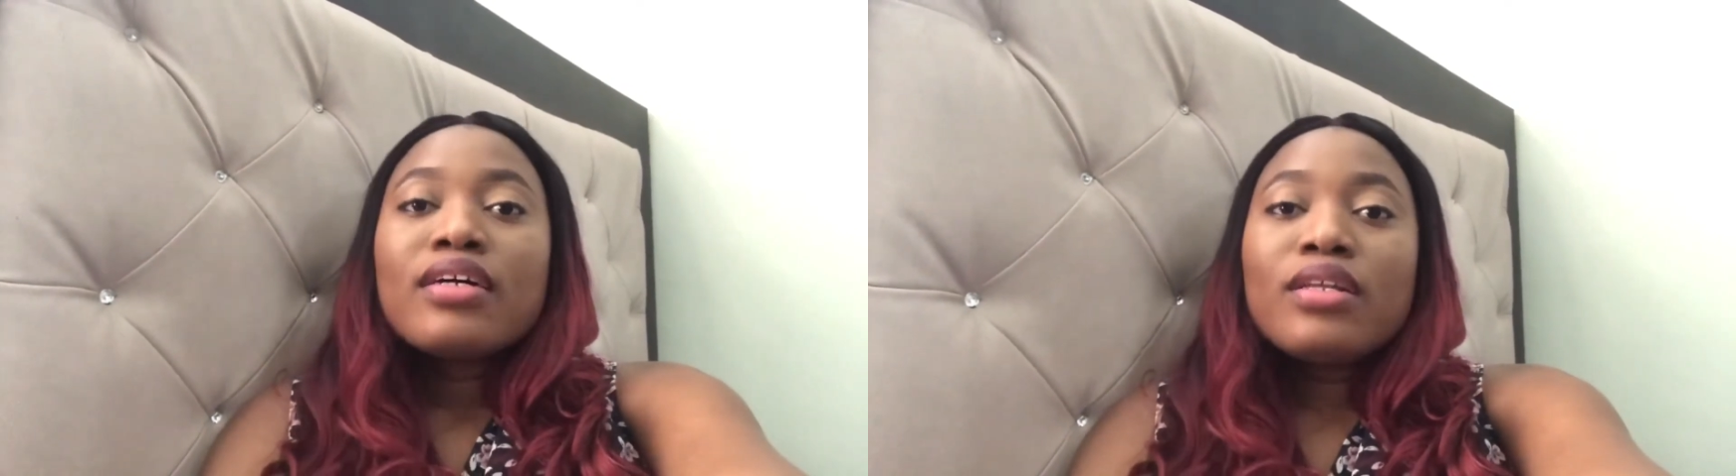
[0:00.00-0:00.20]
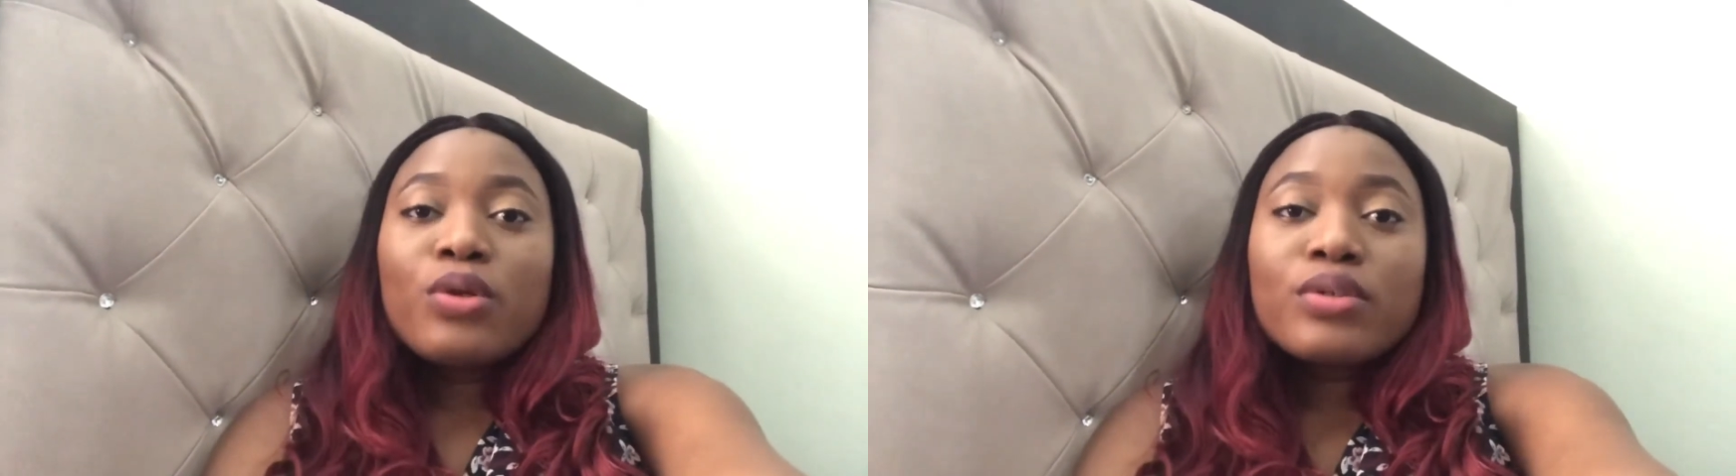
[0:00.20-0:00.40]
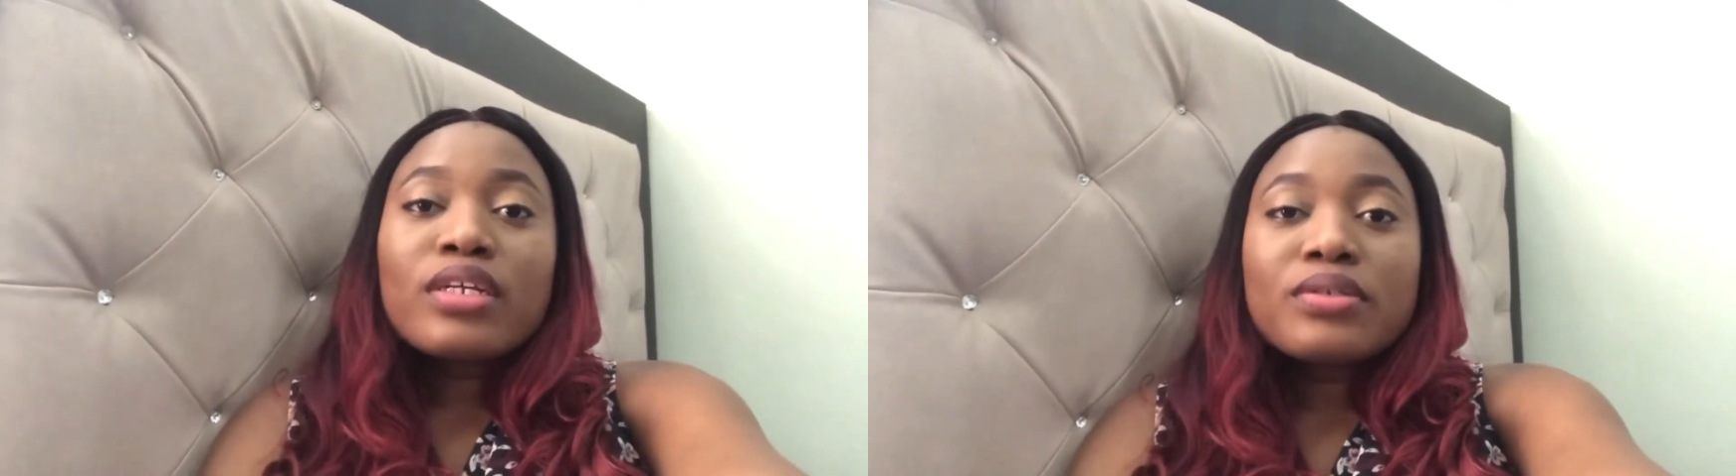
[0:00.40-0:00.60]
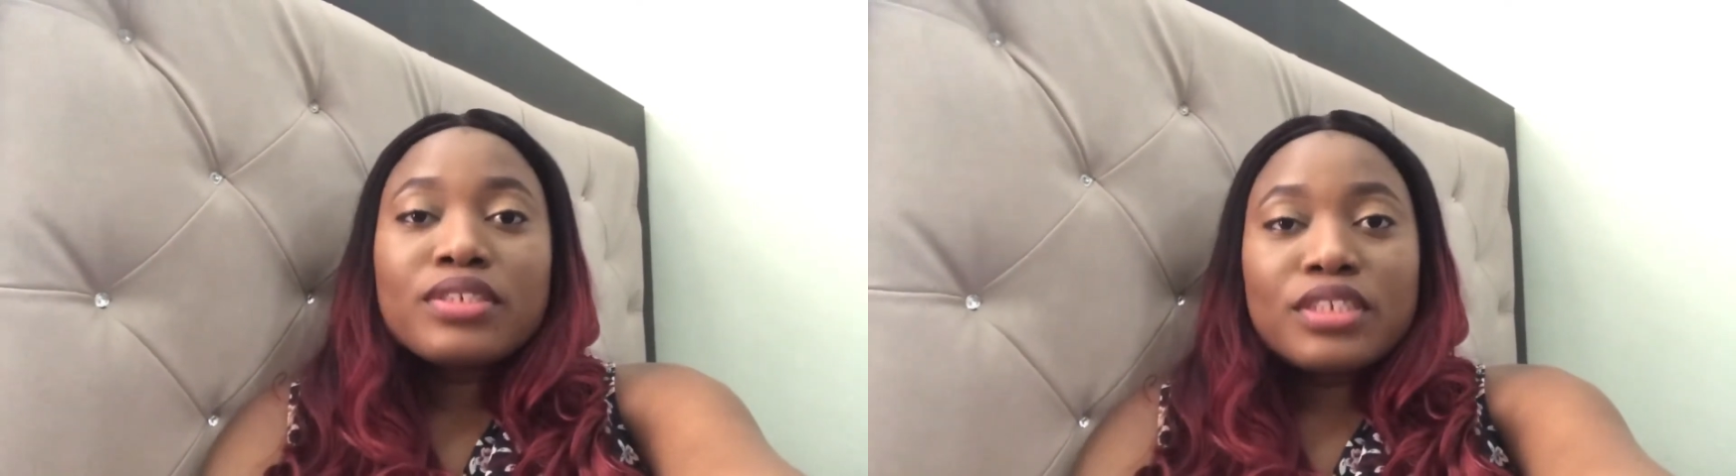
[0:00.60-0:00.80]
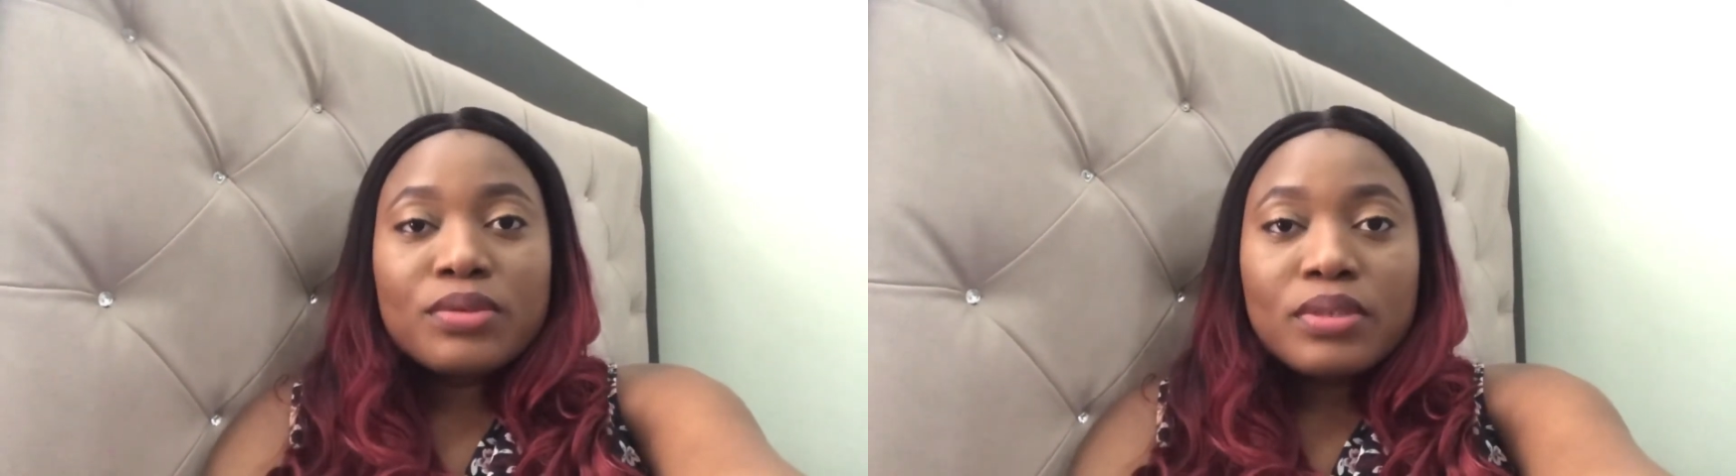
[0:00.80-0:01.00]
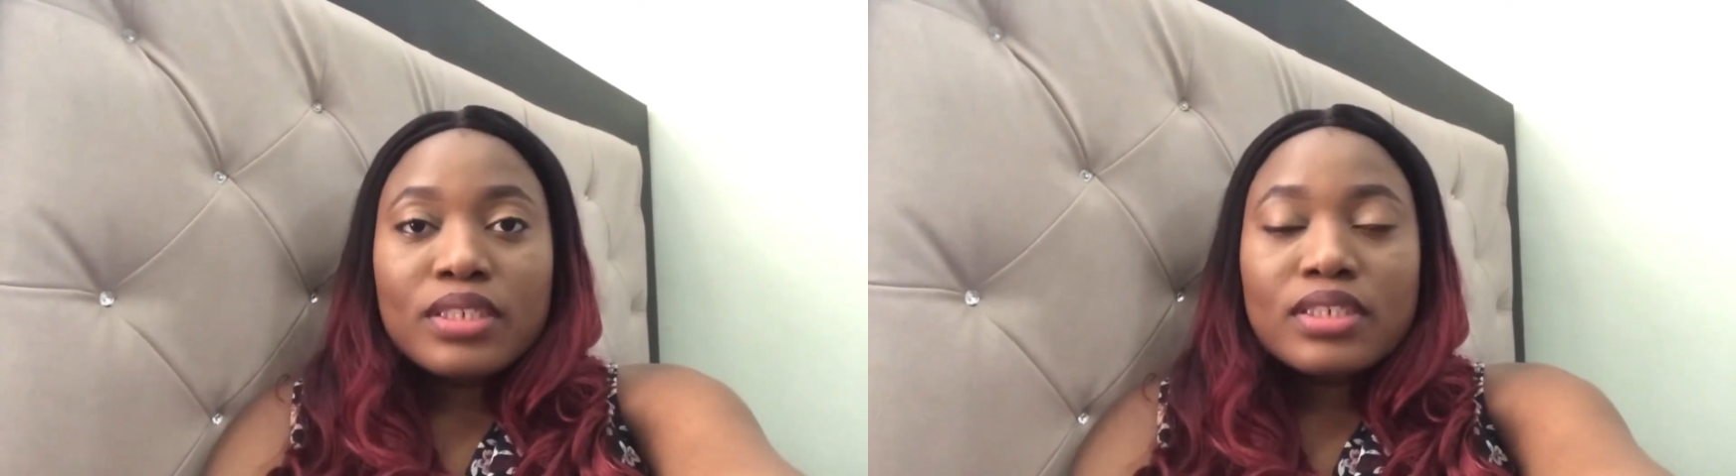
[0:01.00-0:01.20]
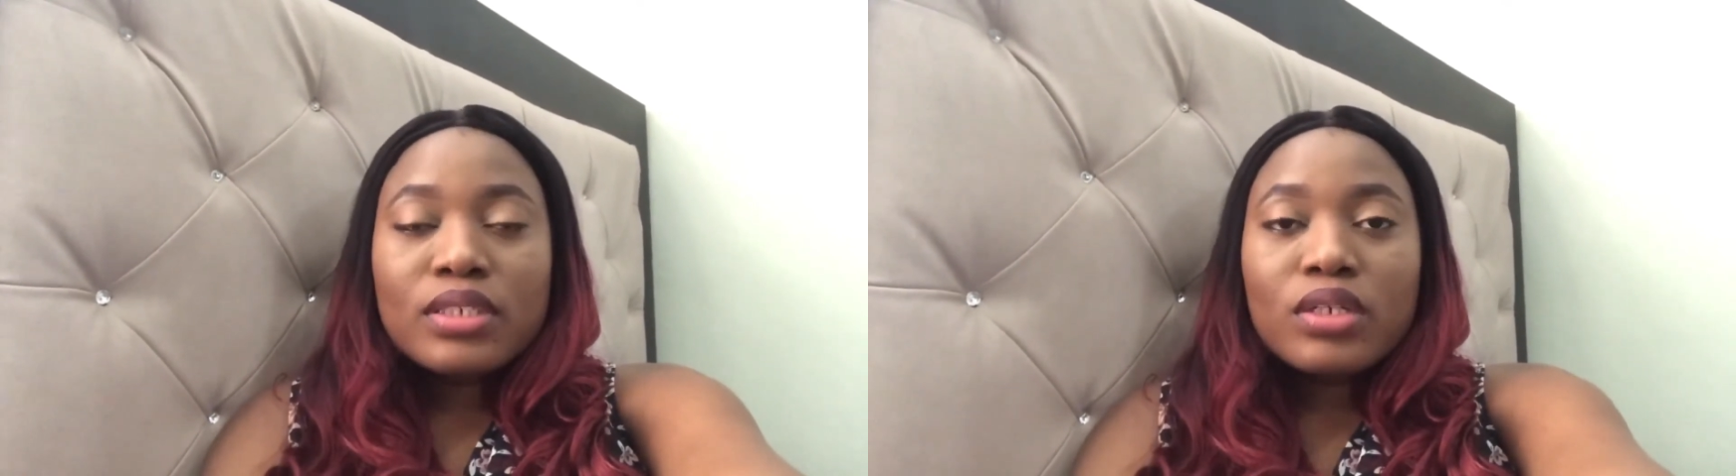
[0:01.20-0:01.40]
lockdown series.